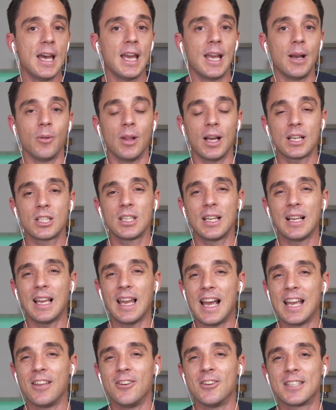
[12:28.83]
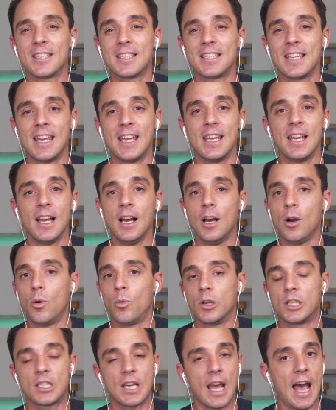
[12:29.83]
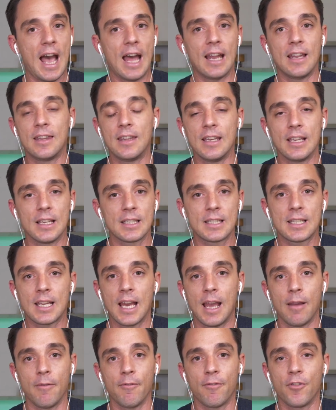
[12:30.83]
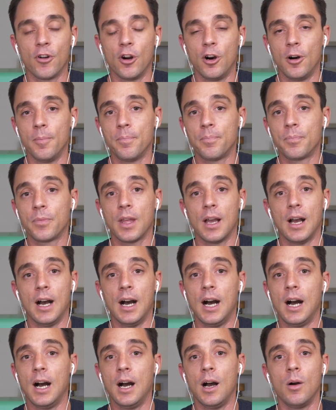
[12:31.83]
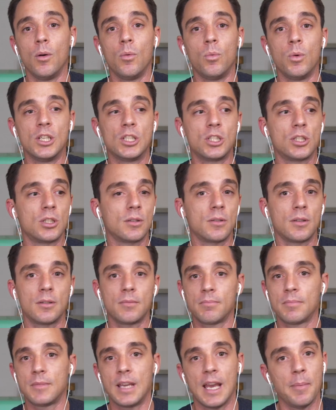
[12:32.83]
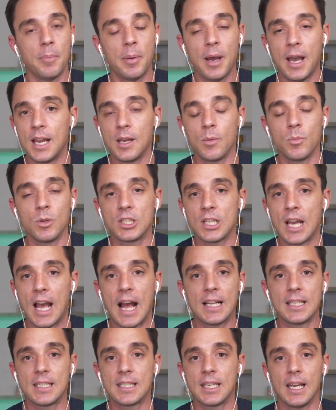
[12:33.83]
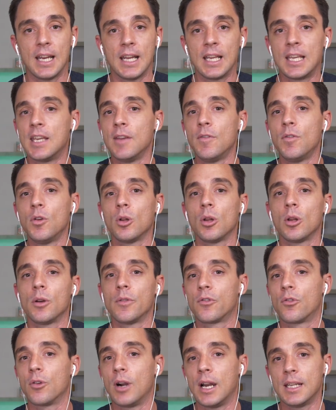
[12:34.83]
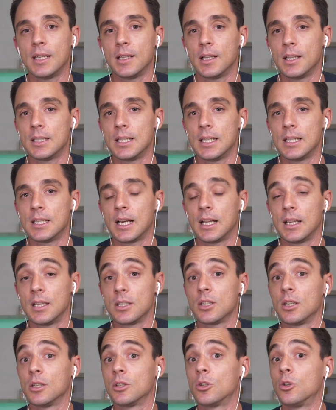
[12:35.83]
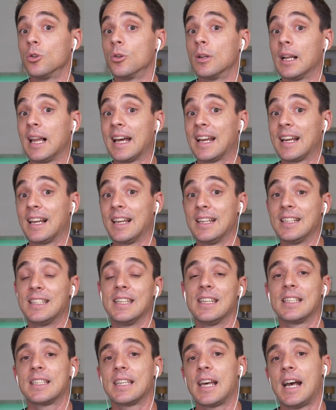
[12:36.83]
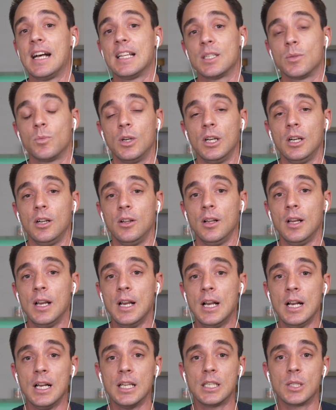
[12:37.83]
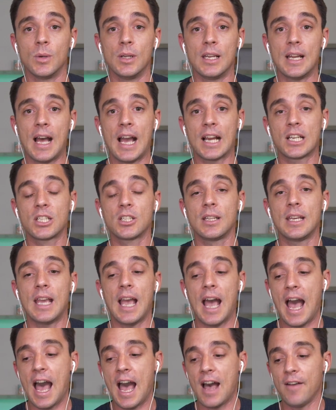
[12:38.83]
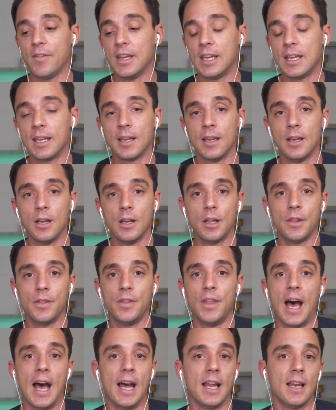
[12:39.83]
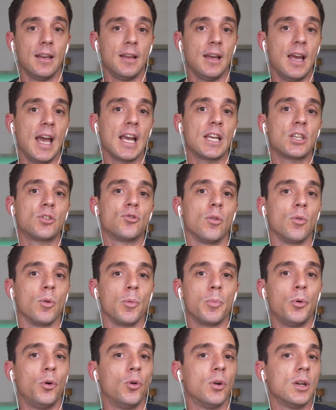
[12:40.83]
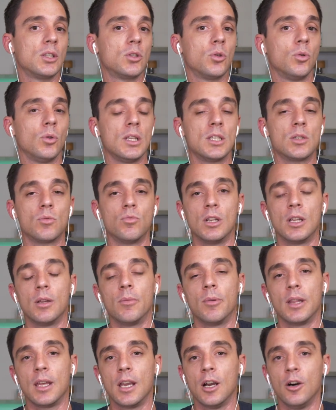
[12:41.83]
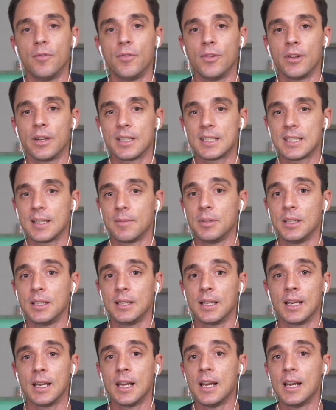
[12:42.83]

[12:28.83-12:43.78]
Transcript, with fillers: it will actually allow you to see which ad things came from, which campaign, which ad set, and give you a lot of granular detail inside Google Analytics as well. So it actually having that extra reporting tool is really, really helpful, and it's something that